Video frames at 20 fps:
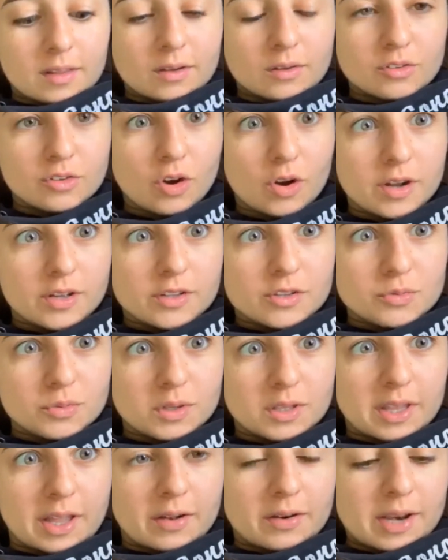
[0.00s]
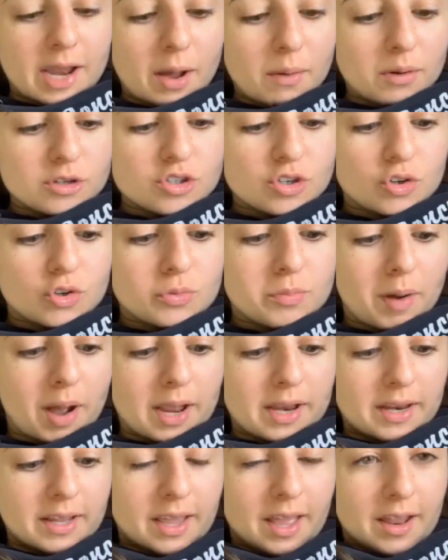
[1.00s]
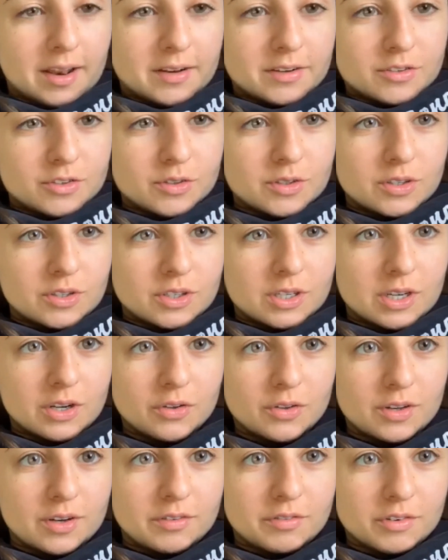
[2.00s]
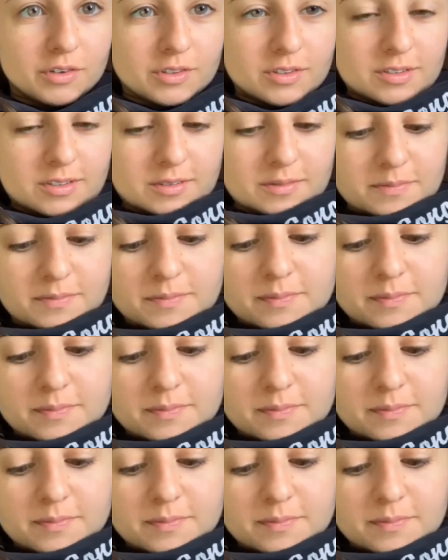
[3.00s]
sorry, it's really loud. Now I'll show you mine again so then you can hear the difference.